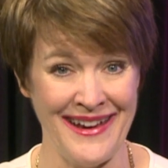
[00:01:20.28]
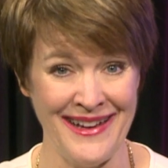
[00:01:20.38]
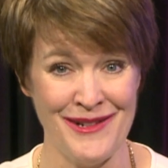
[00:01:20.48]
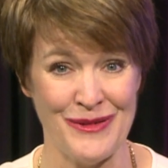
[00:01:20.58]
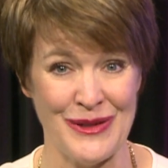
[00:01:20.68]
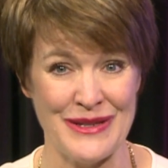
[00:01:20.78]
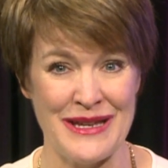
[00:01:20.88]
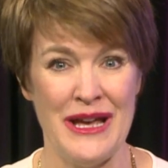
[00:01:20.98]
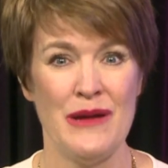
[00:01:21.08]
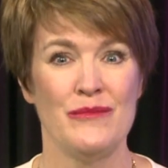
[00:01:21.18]

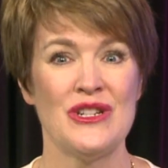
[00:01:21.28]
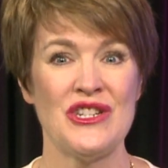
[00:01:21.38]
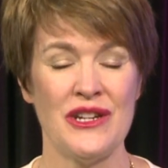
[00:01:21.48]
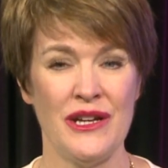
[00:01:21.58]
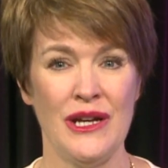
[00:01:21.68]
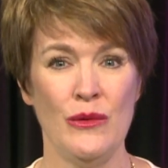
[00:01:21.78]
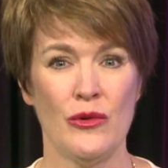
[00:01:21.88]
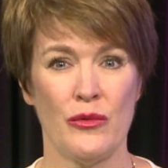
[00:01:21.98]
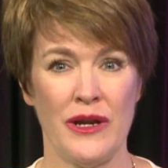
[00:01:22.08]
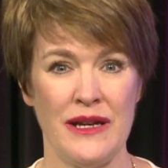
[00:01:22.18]
animals, Michelle
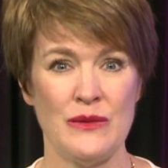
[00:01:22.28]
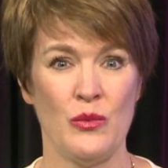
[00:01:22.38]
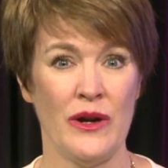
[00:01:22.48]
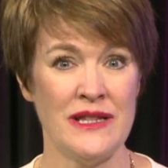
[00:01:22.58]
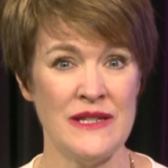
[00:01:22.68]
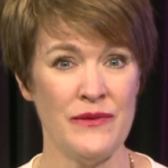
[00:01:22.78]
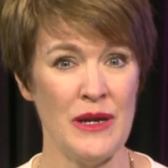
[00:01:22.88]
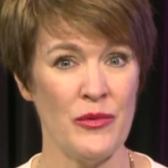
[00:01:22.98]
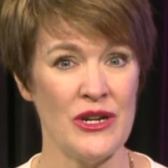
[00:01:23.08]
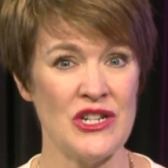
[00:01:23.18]
will raise one's
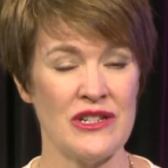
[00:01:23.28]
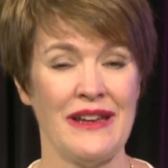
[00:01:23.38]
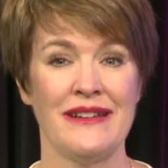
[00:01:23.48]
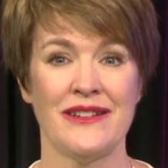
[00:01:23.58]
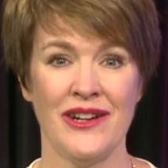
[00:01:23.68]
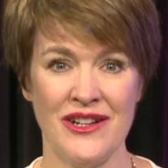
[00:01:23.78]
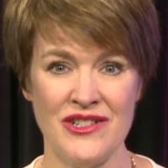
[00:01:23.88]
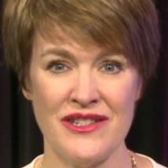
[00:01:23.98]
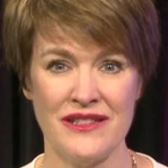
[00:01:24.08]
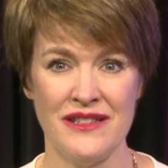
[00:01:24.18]
vibration and
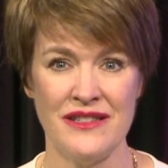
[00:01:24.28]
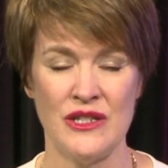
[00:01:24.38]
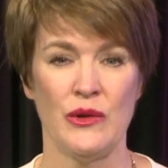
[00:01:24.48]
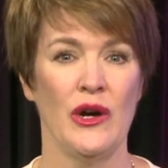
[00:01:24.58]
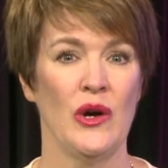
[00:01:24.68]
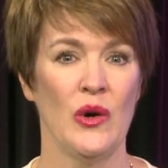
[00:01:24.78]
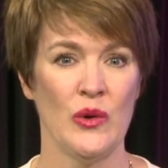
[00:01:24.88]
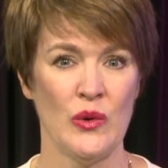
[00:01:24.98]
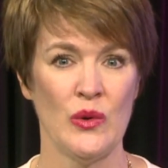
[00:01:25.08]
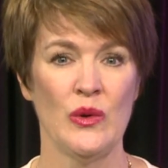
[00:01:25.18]
consciousness to a
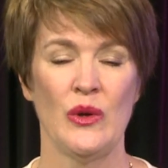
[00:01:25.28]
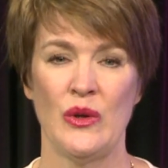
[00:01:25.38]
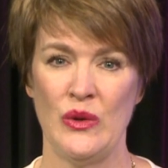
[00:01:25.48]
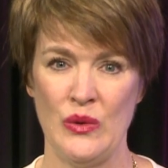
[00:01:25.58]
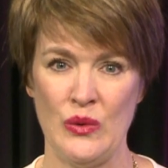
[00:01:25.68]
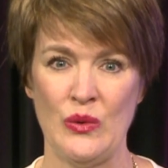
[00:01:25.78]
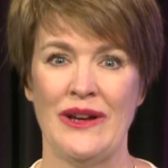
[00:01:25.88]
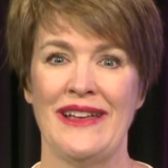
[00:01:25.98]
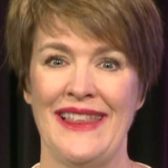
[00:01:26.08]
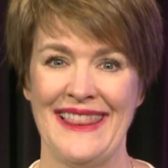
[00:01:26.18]
whole new
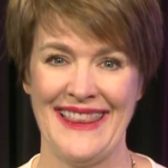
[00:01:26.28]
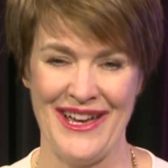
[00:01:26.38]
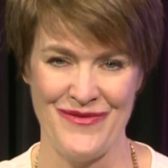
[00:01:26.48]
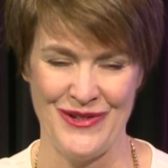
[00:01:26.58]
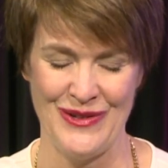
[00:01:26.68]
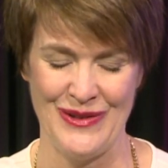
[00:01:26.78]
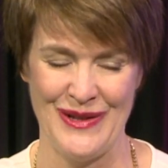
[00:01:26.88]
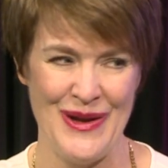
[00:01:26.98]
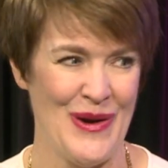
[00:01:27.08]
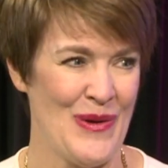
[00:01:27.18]

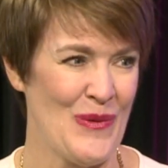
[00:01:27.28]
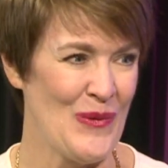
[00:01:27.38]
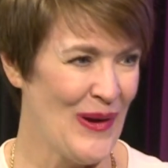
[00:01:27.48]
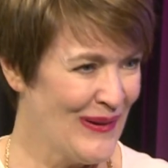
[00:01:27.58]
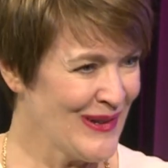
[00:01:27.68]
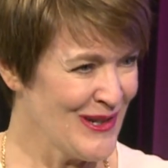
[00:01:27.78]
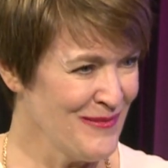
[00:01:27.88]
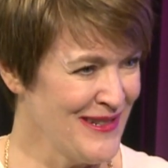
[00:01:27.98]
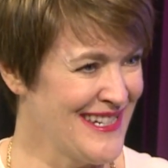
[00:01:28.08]
level. Welcome,